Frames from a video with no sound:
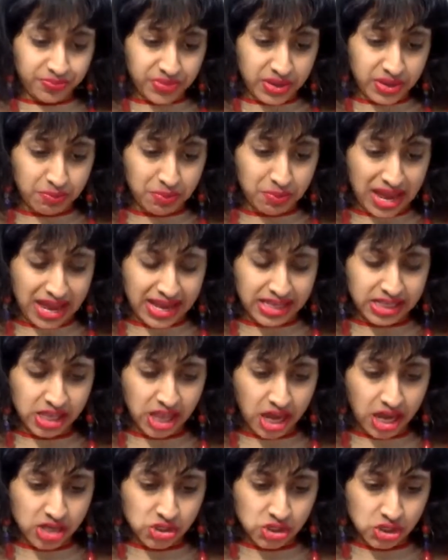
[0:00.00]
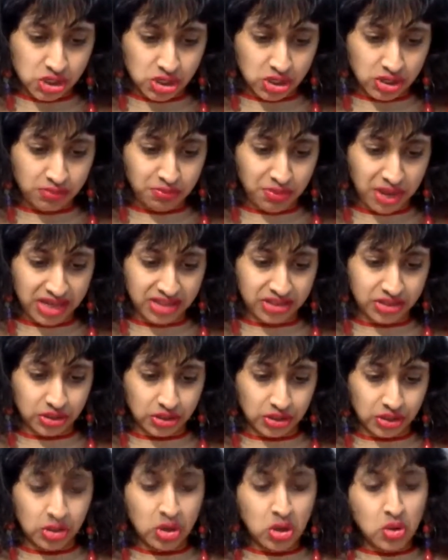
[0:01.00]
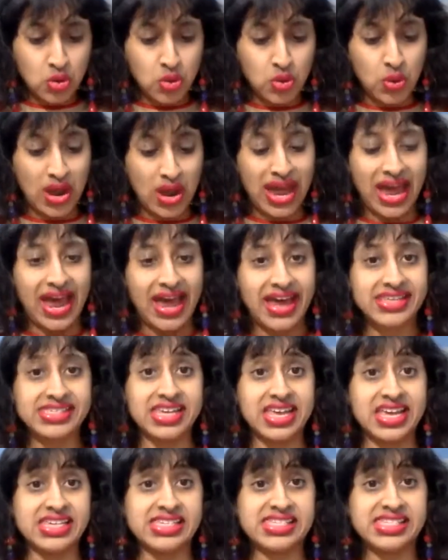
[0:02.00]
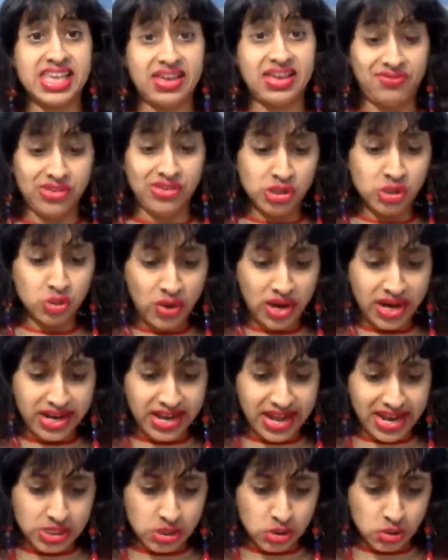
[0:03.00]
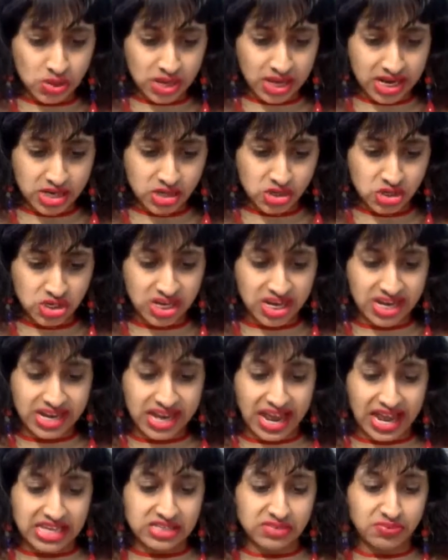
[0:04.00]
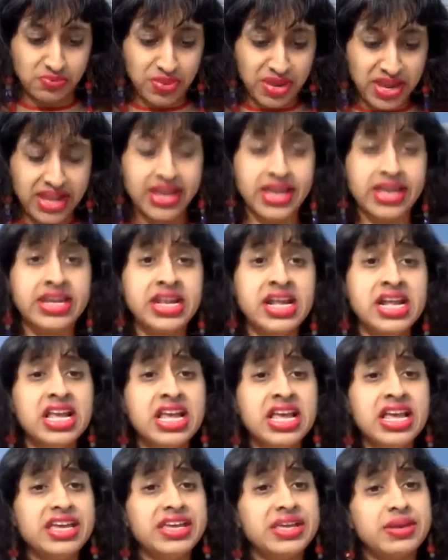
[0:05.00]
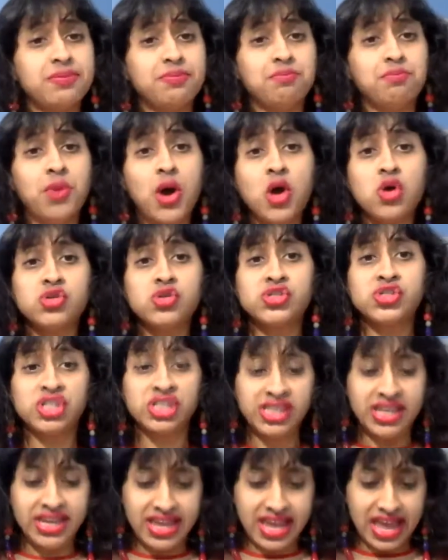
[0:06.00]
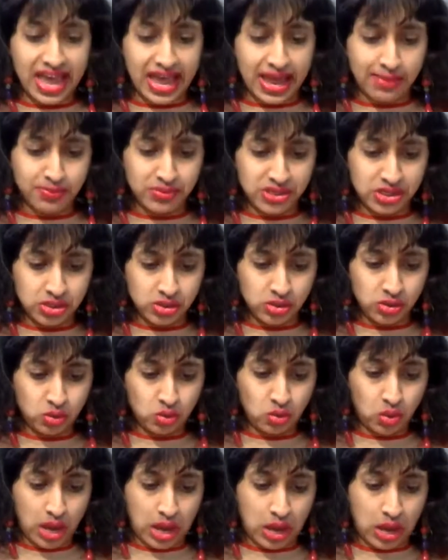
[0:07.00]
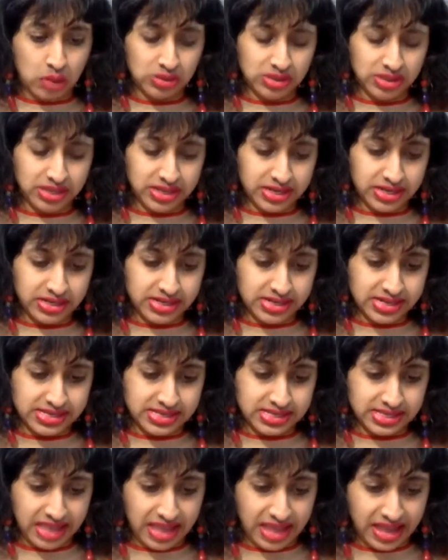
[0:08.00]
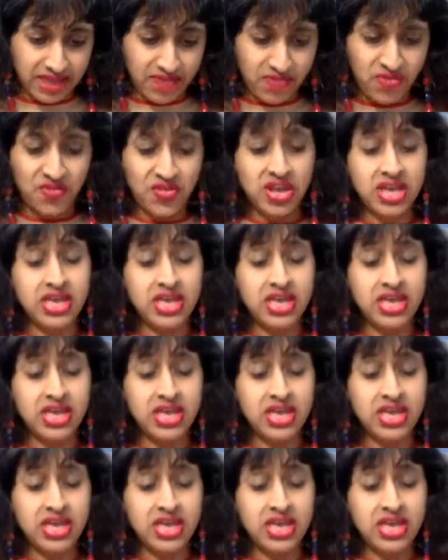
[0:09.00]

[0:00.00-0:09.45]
biological mother, who has a seventh grade education and has been emotionally absent throughout Linda's life.